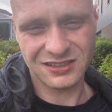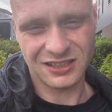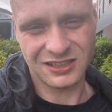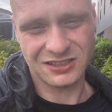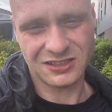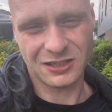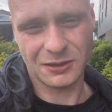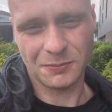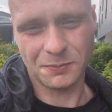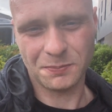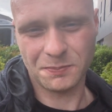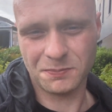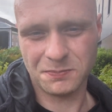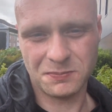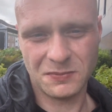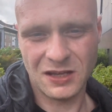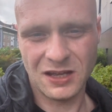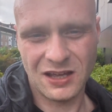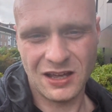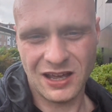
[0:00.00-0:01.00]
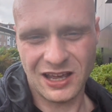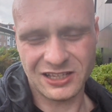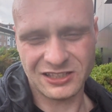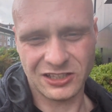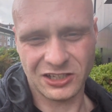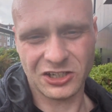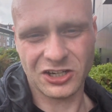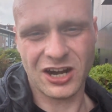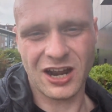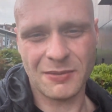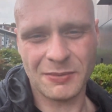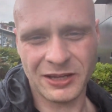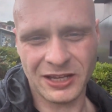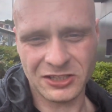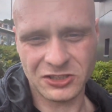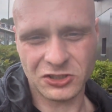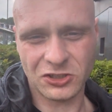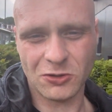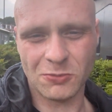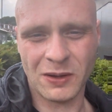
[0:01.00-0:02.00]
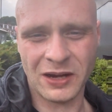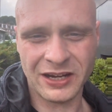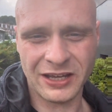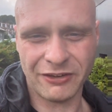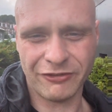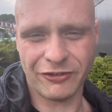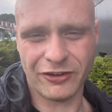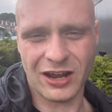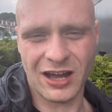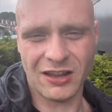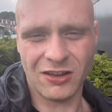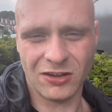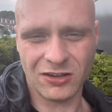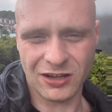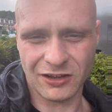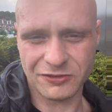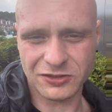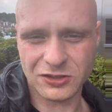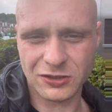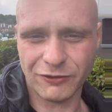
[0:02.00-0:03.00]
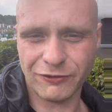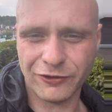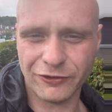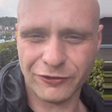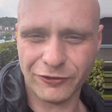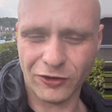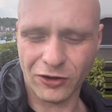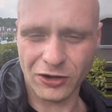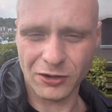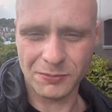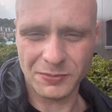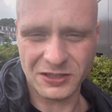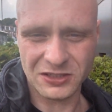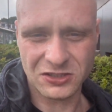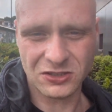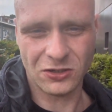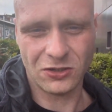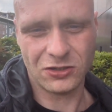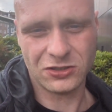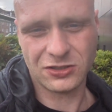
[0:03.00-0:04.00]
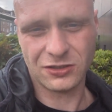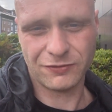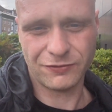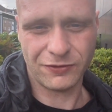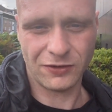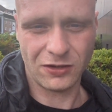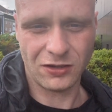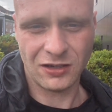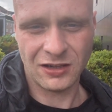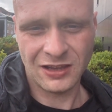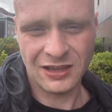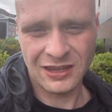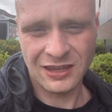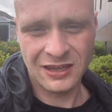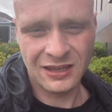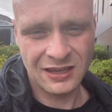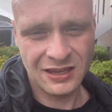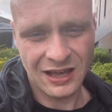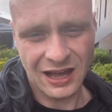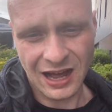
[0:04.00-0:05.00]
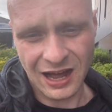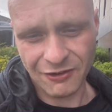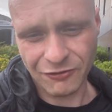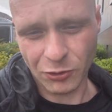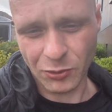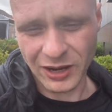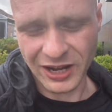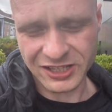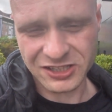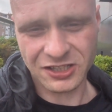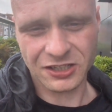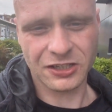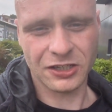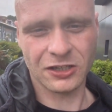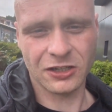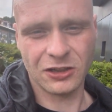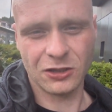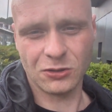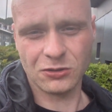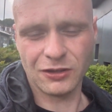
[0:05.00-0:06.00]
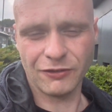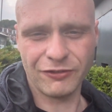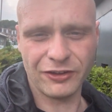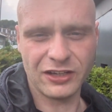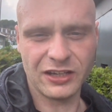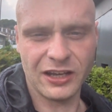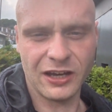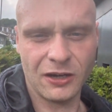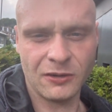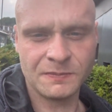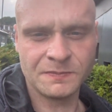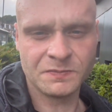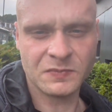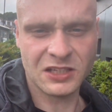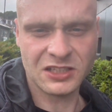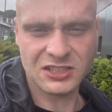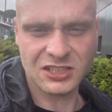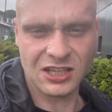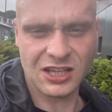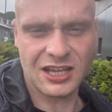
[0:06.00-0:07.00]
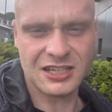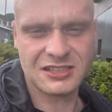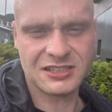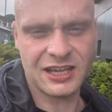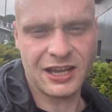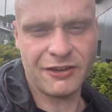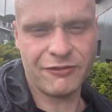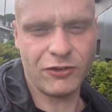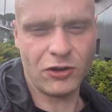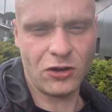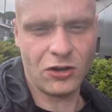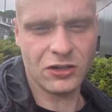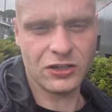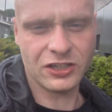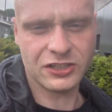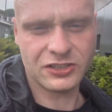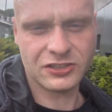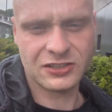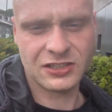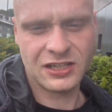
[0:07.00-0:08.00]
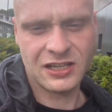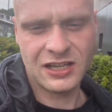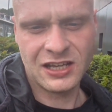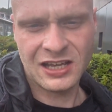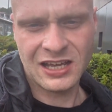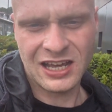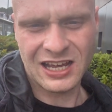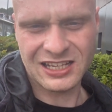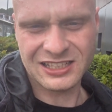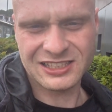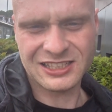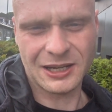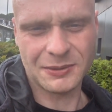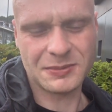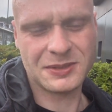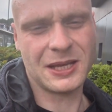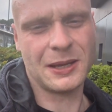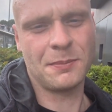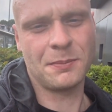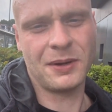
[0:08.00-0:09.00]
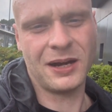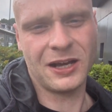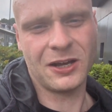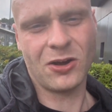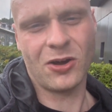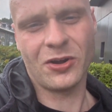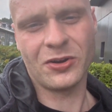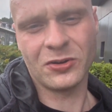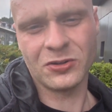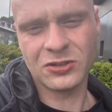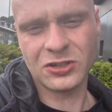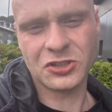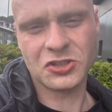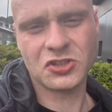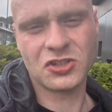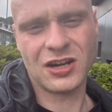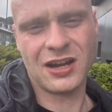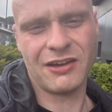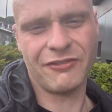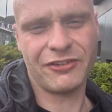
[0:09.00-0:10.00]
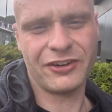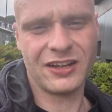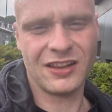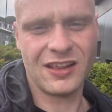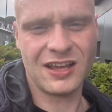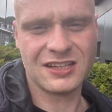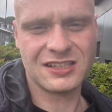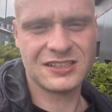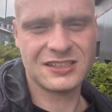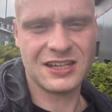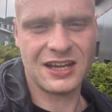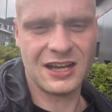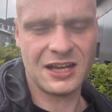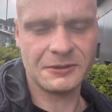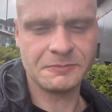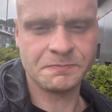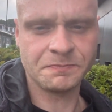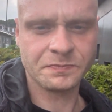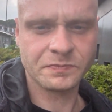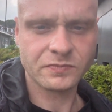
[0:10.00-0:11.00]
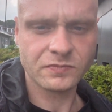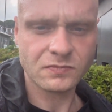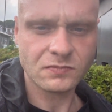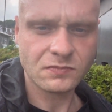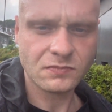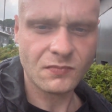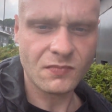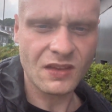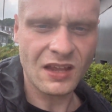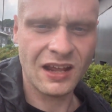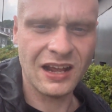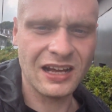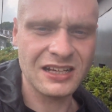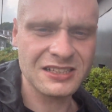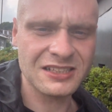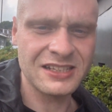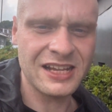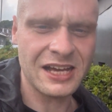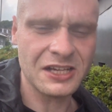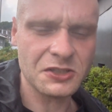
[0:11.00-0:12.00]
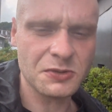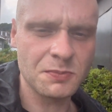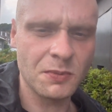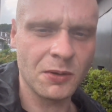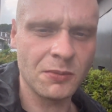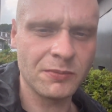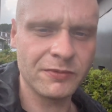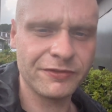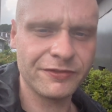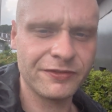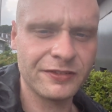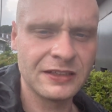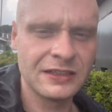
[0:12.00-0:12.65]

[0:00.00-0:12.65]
It's a crime against humanity for how long I've suffered for and been tortured for. Either way, to conclude the video, it's the last day of August, and September I go on hunger strike for the last time. That's next month.